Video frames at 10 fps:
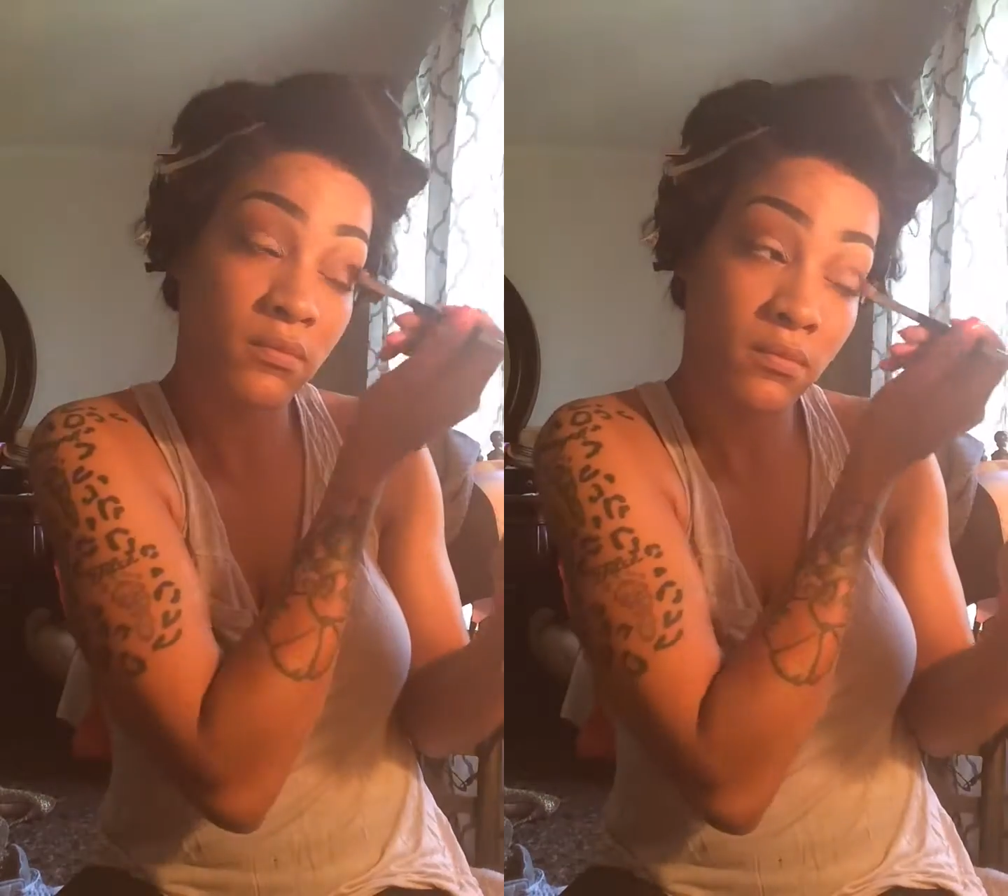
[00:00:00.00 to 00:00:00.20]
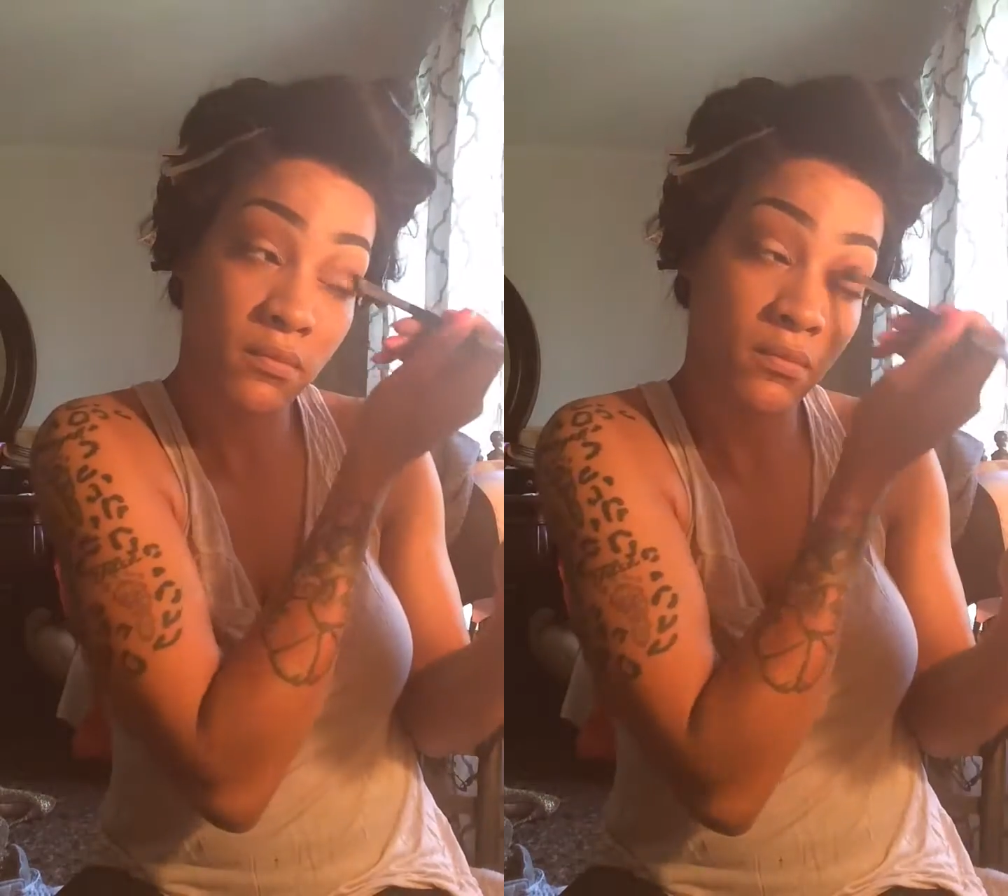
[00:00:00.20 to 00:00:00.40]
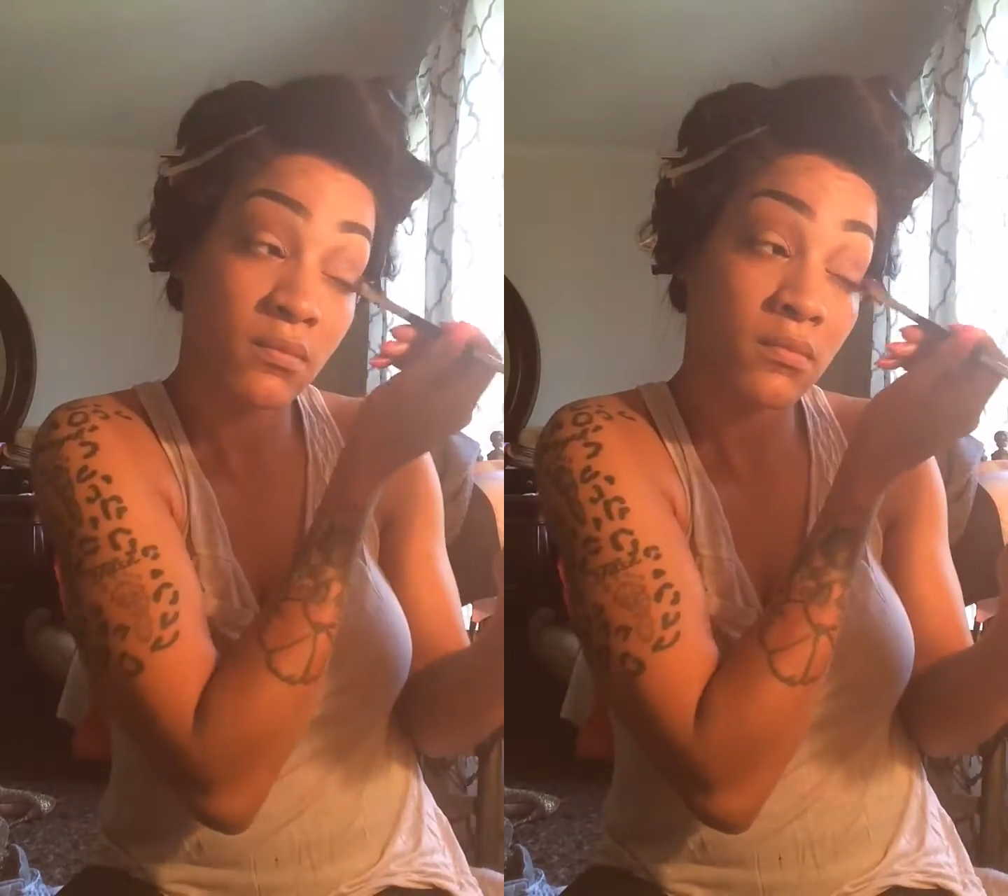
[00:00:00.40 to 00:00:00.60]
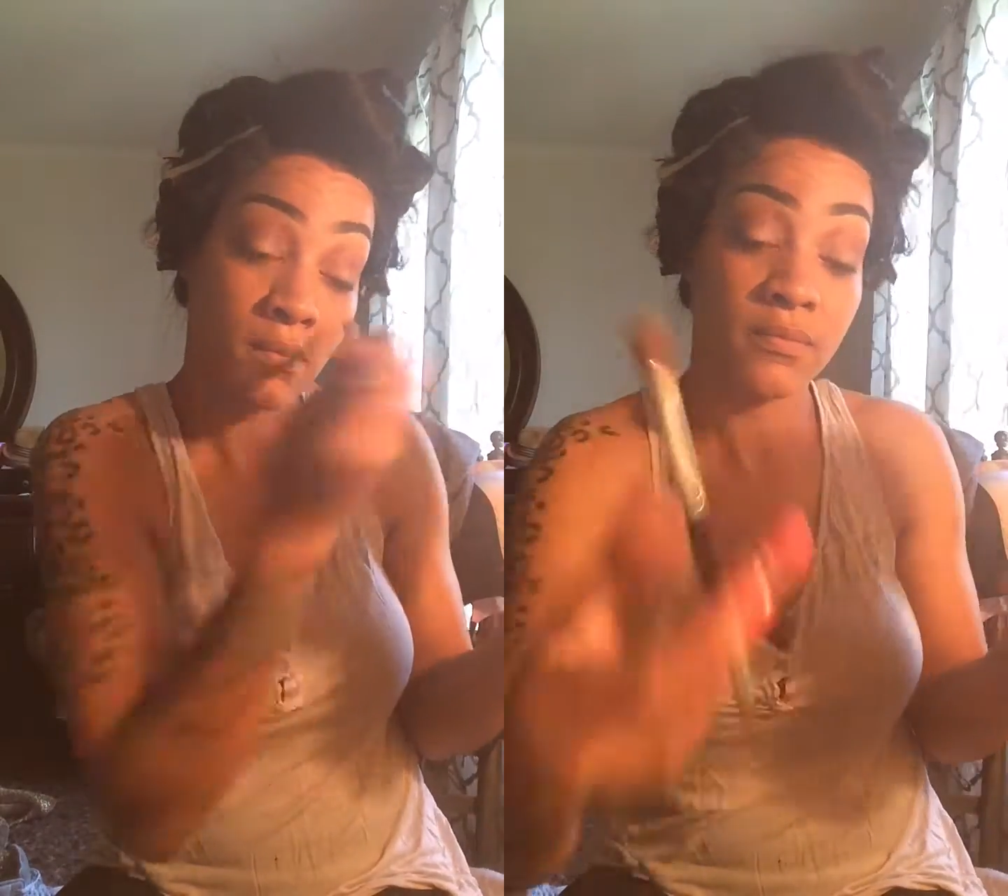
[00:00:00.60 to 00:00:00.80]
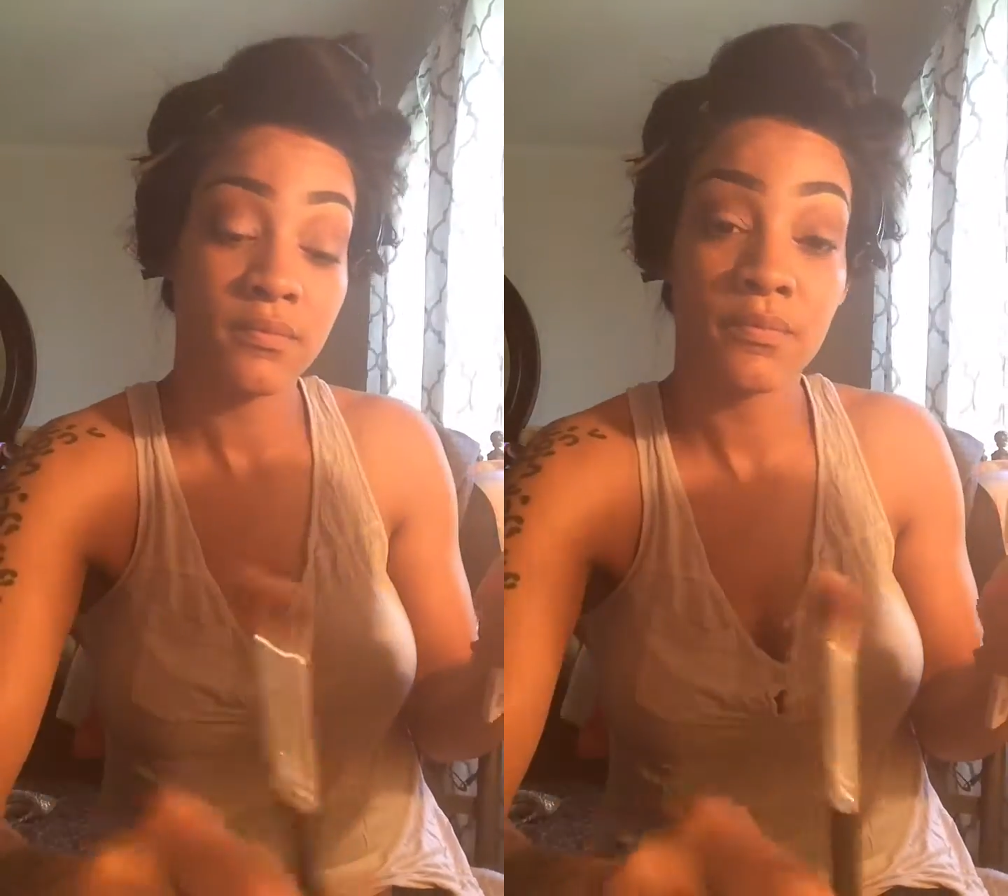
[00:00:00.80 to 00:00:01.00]
So now I'm
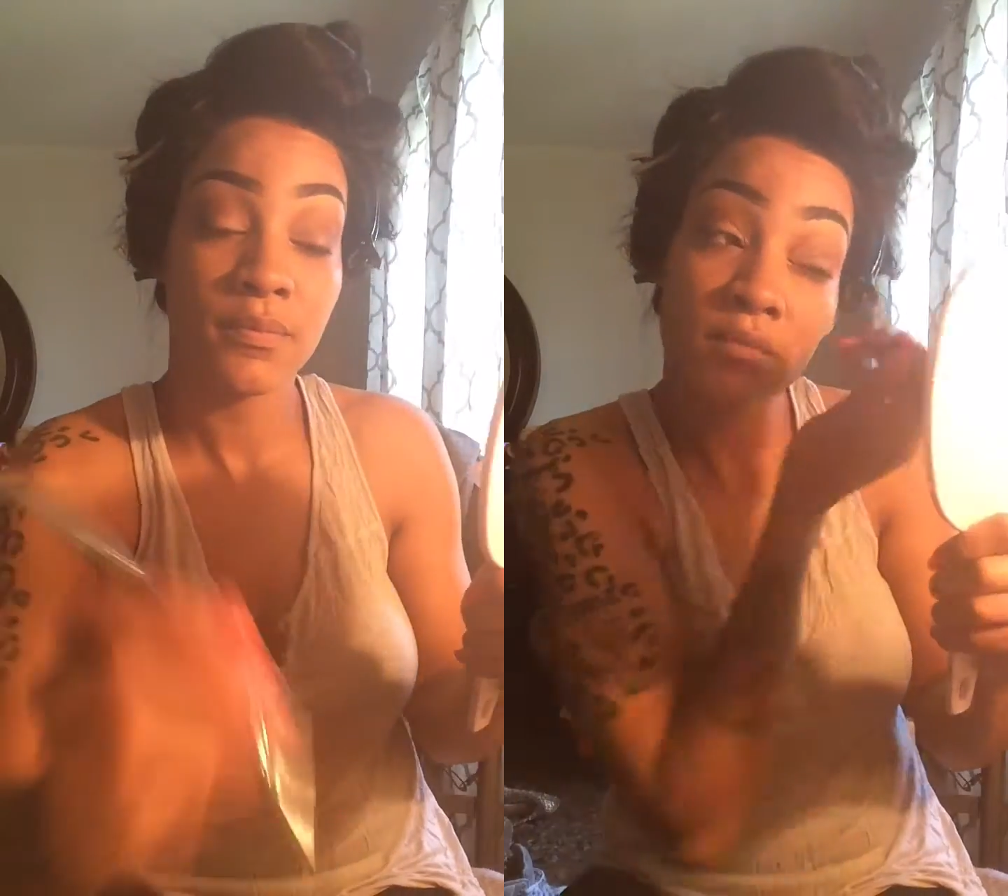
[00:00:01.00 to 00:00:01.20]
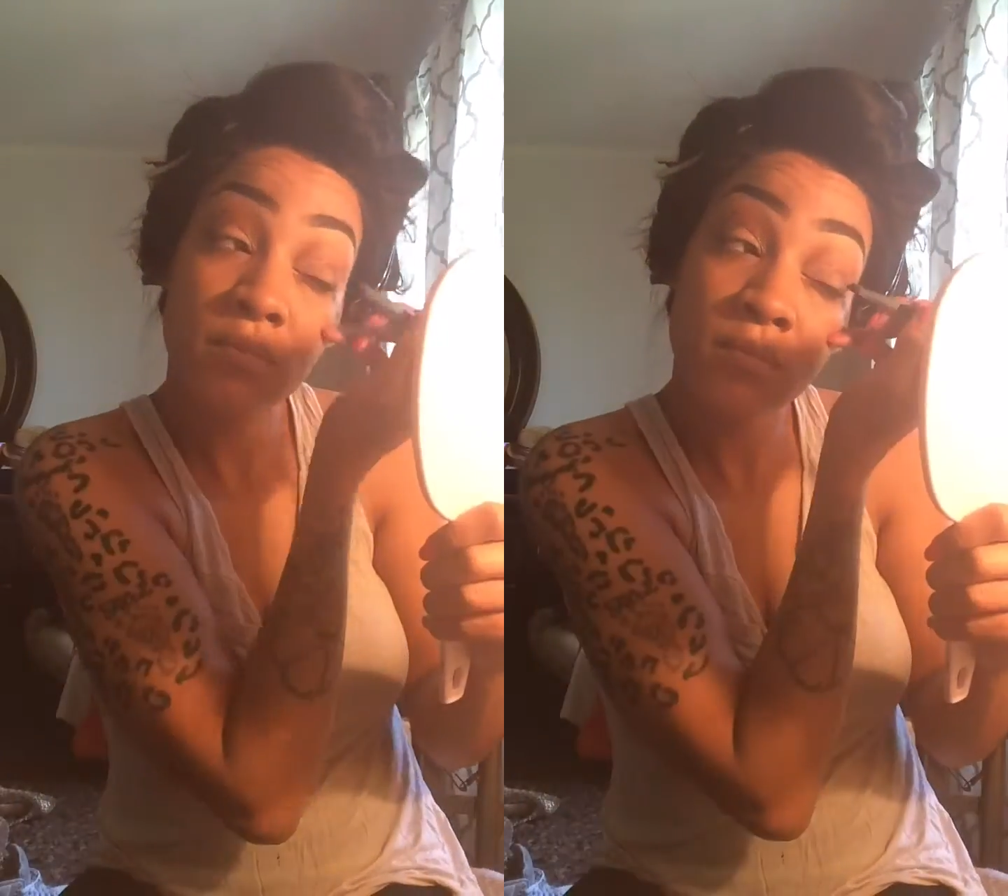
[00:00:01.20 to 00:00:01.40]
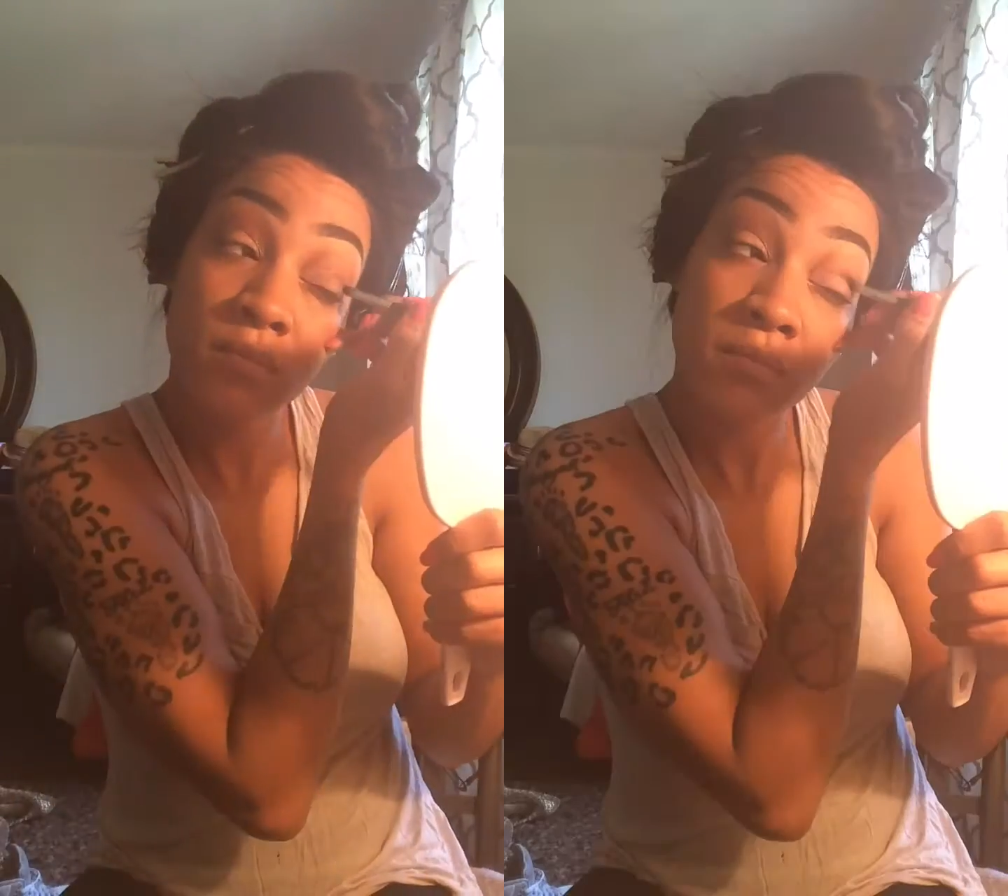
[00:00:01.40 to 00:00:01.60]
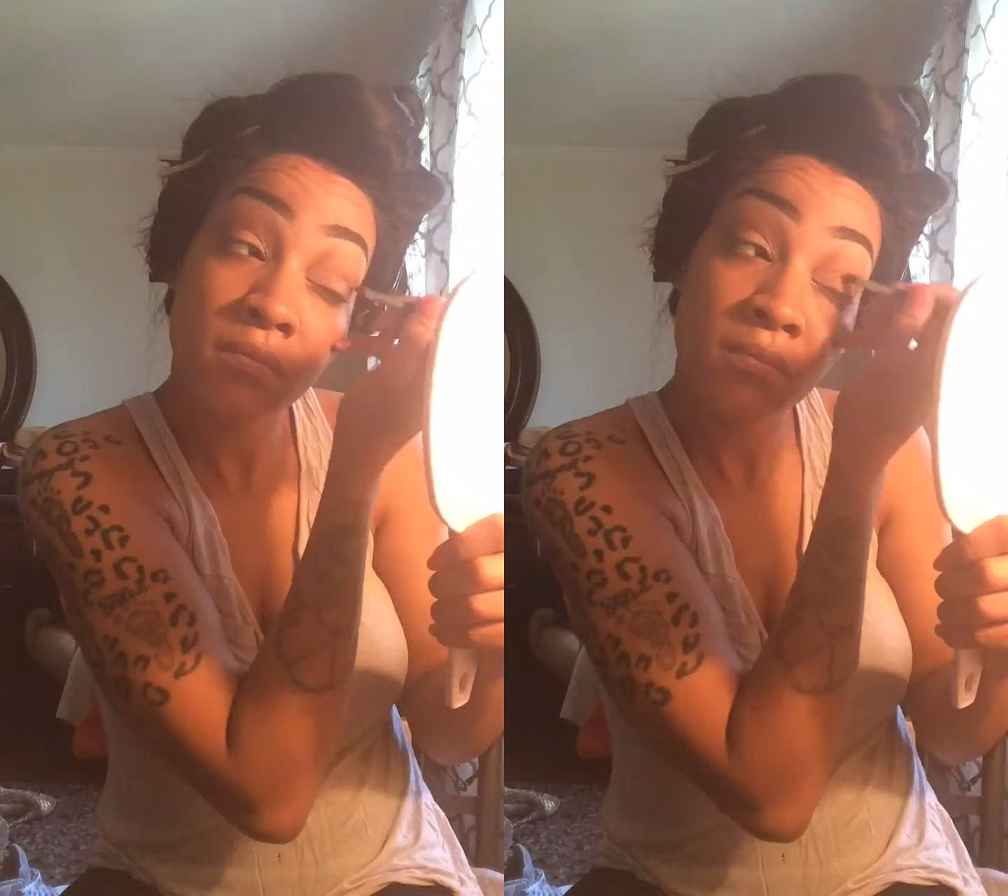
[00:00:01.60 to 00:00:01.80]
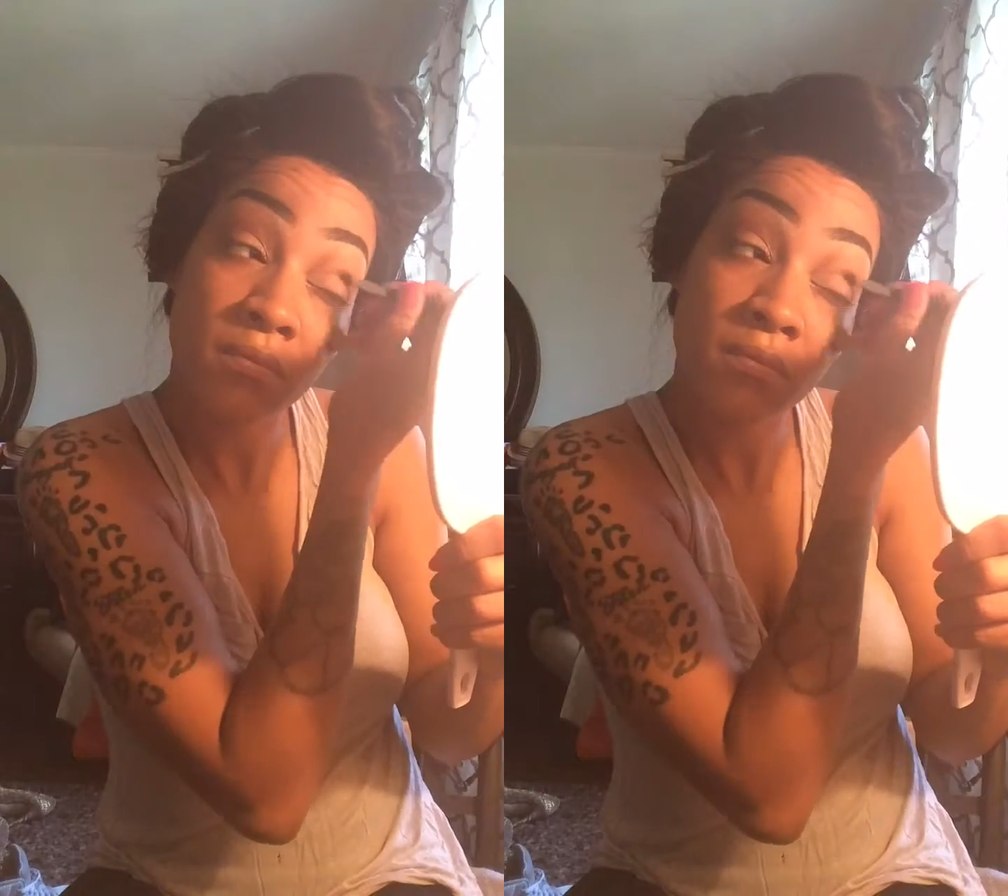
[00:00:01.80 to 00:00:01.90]
just blending it out.